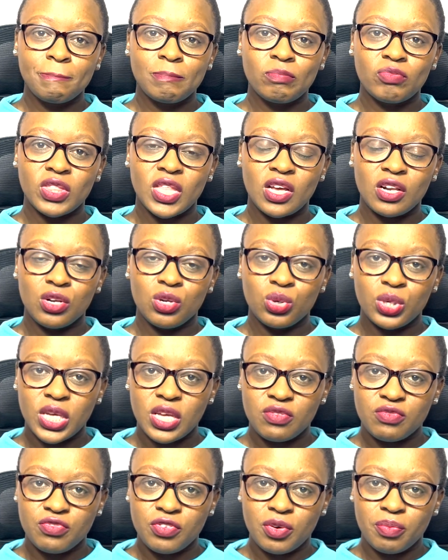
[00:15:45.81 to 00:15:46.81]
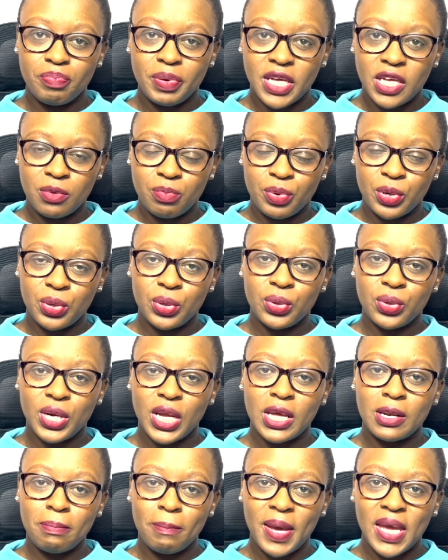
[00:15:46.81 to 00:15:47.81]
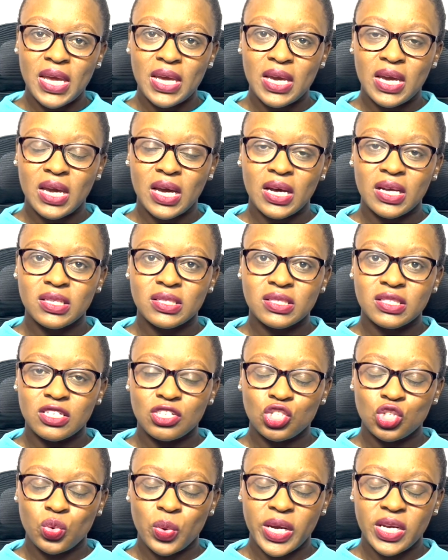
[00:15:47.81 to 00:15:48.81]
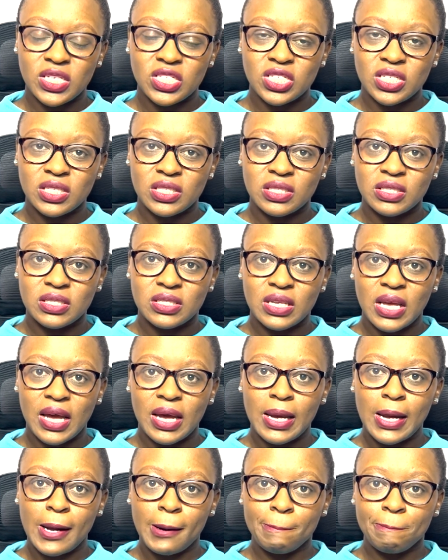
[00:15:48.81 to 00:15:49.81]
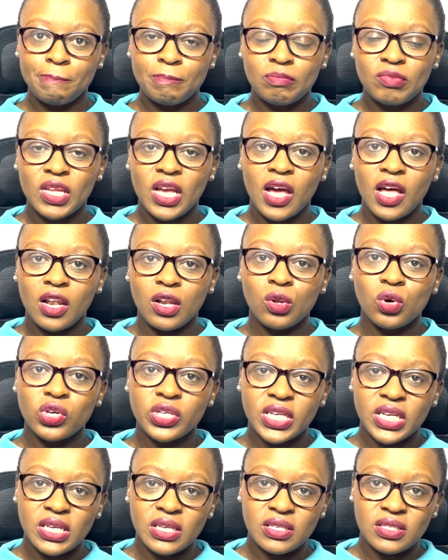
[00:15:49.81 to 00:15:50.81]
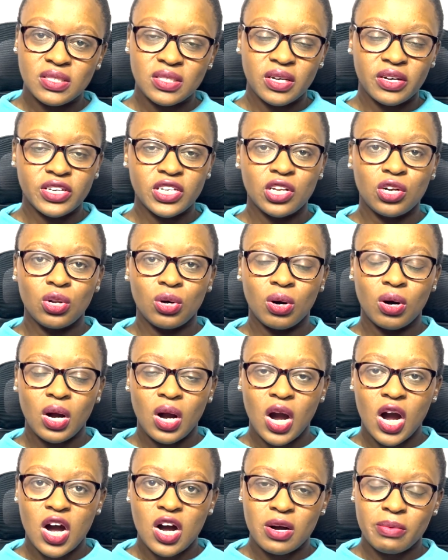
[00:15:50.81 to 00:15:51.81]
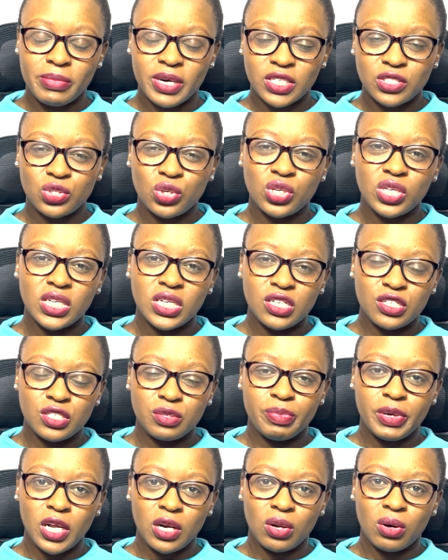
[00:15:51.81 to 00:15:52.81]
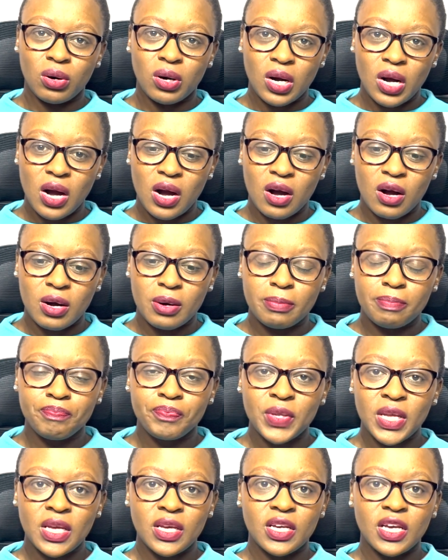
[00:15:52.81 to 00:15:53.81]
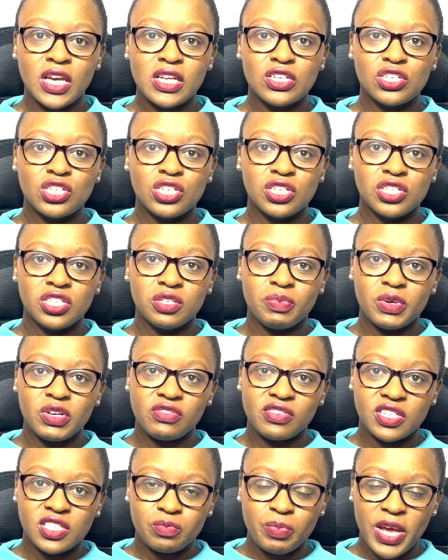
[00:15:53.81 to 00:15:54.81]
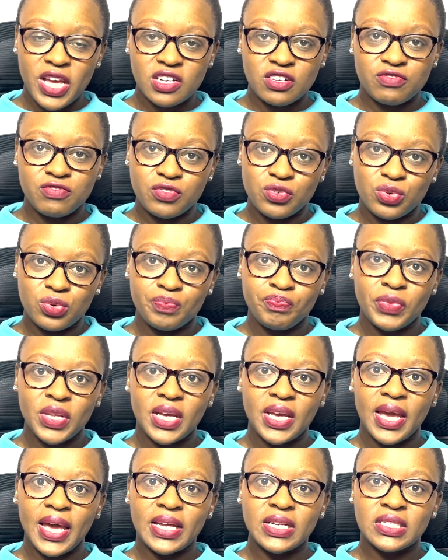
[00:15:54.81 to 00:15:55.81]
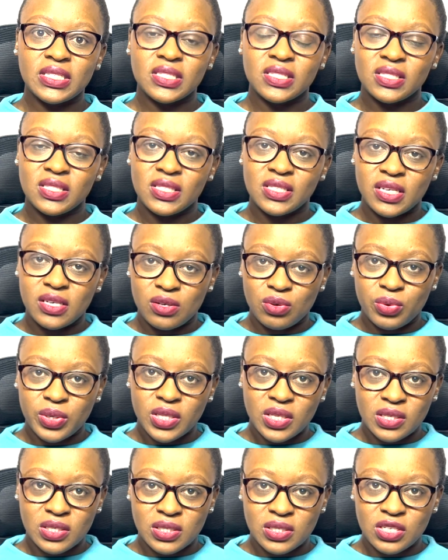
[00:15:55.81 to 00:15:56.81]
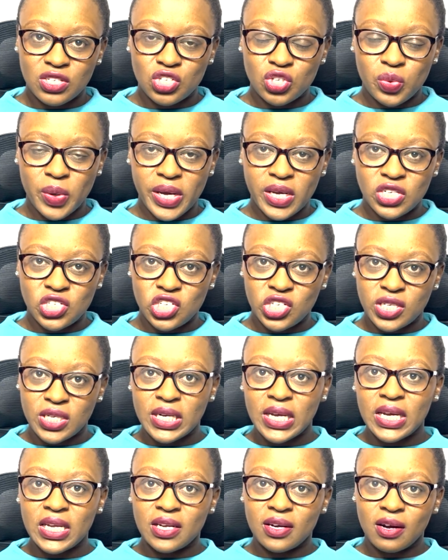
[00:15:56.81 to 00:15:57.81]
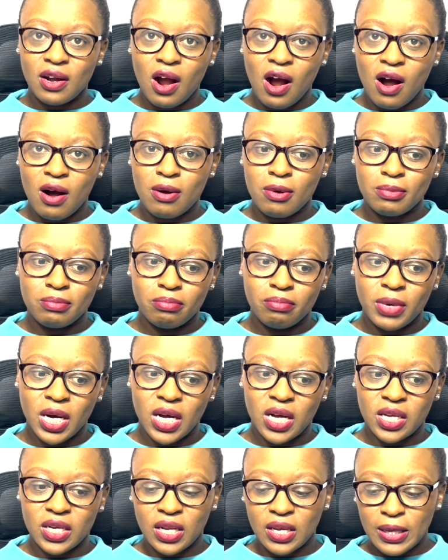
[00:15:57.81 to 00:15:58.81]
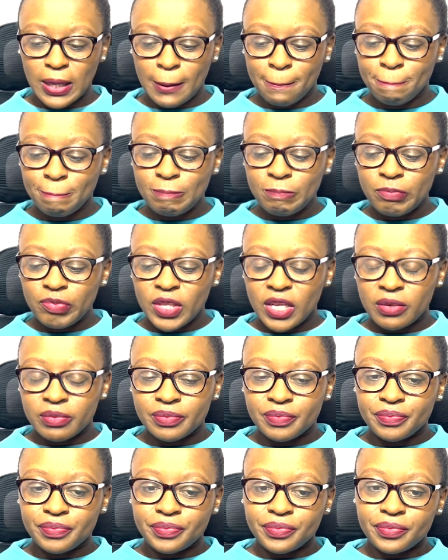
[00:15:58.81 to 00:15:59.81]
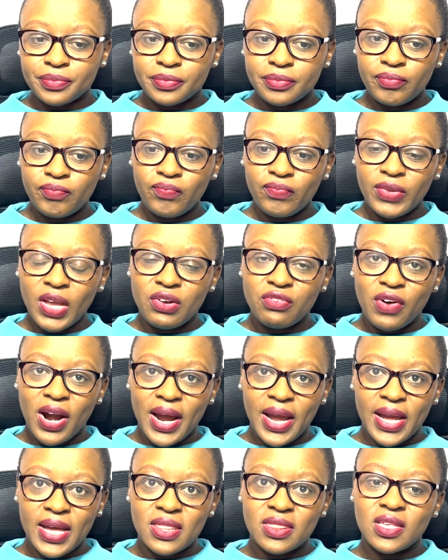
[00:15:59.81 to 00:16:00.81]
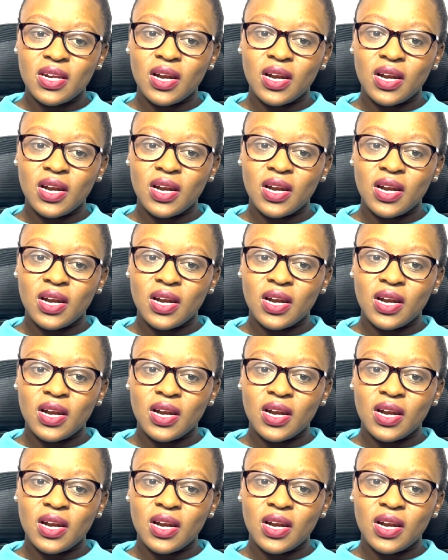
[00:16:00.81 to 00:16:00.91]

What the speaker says: They're looking for people who can make situations a lot easier and a lot calmer. So you need to be a lot calm, and you need to be respectful and deal with the situation in a calm manner. Right. The